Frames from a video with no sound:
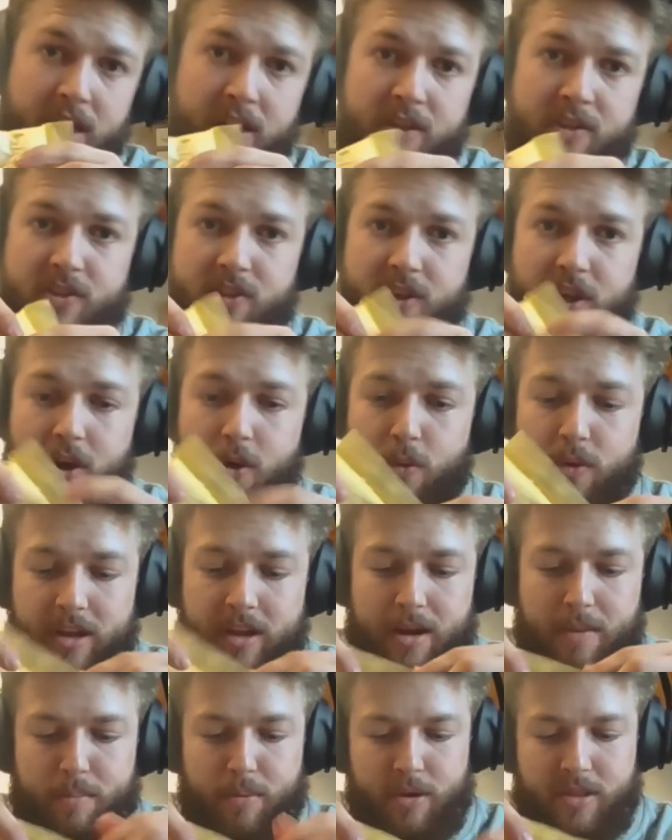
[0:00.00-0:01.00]
So we're
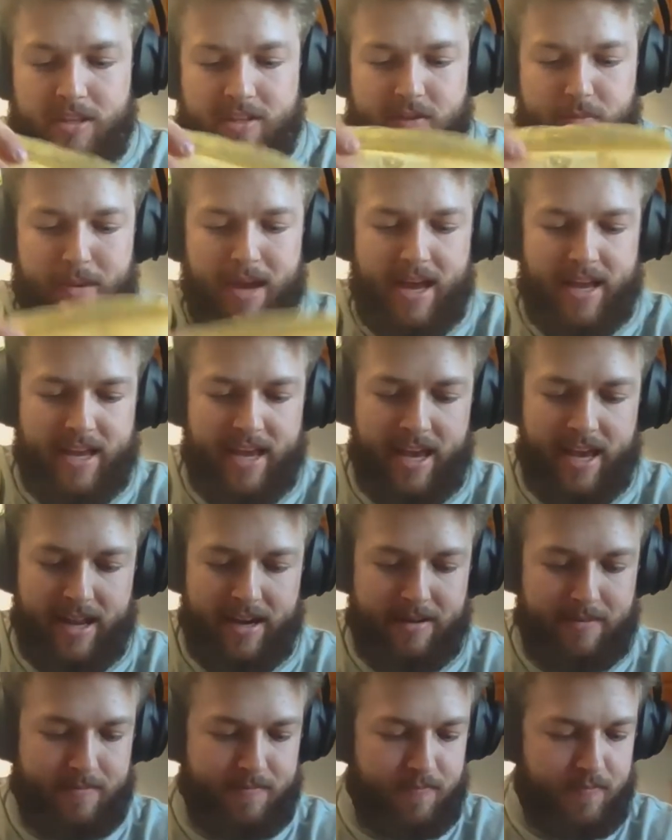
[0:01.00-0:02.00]
going to put this back in,
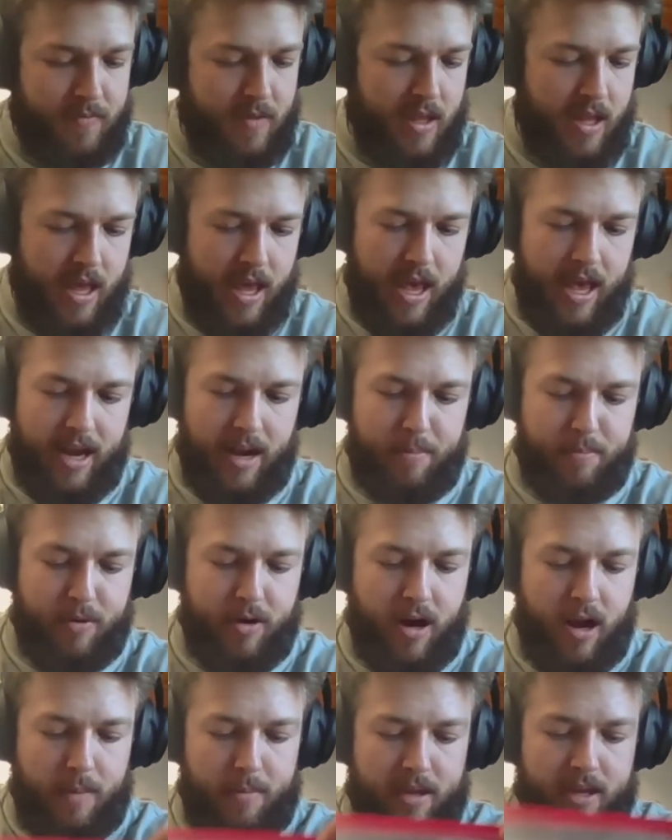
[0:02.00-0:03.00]
and I'm
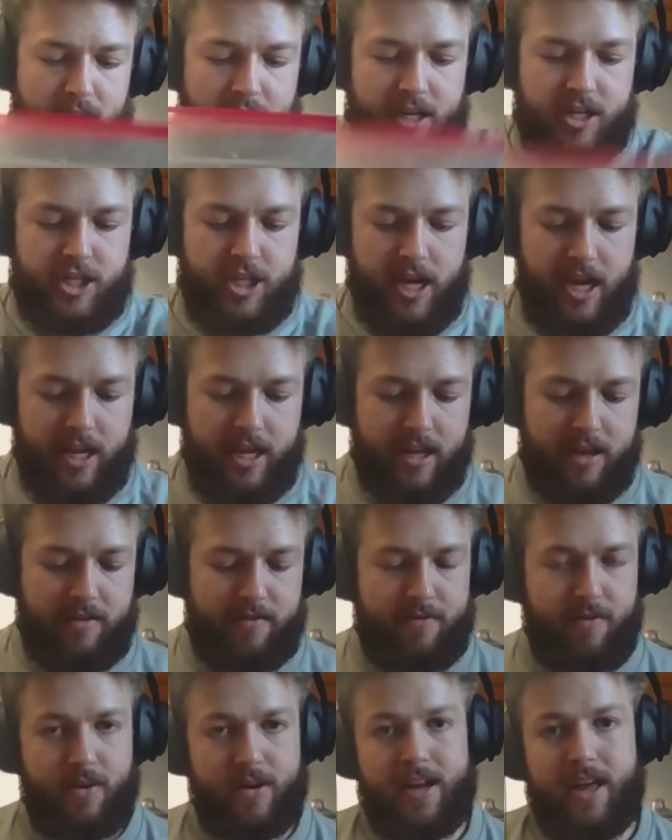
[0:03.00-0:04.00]
probably going to shake it
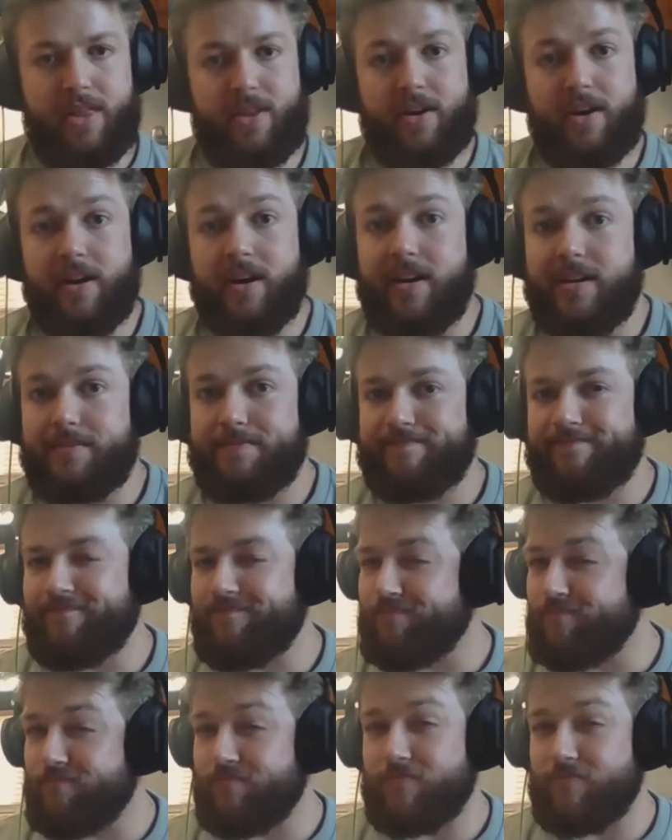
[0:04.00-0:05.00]
for another
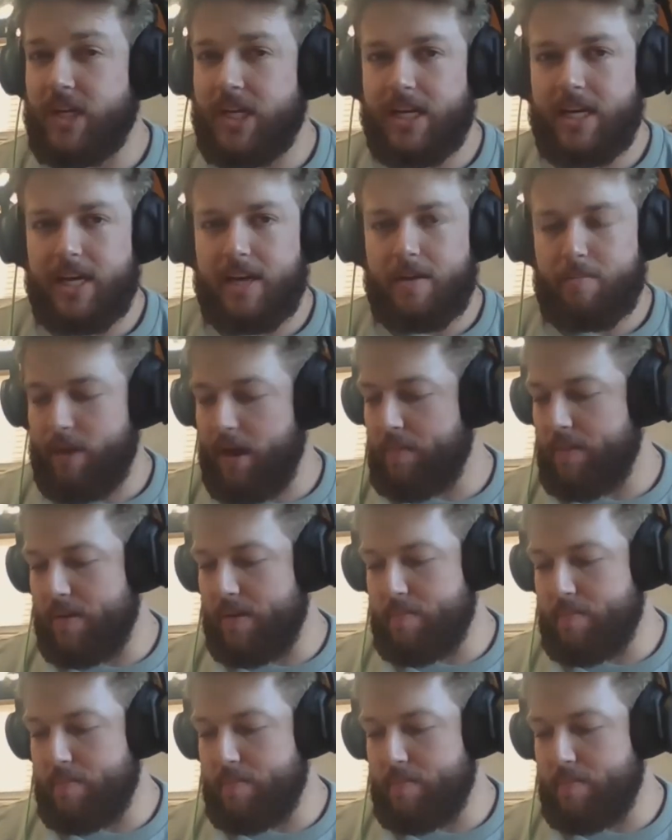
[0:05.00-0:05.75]
maybe